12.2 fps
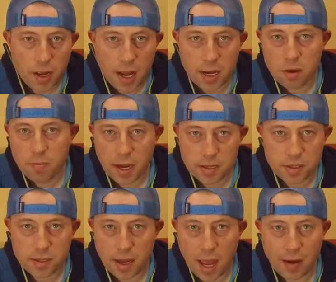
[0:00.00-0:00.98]
and you
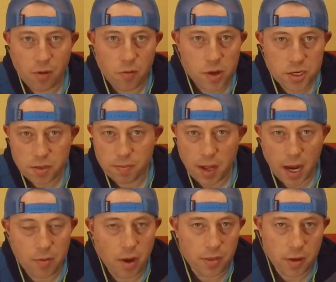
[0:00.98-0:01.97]
basically have a resupply
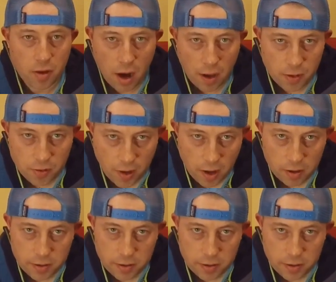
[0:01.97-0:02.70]
right there on the trail.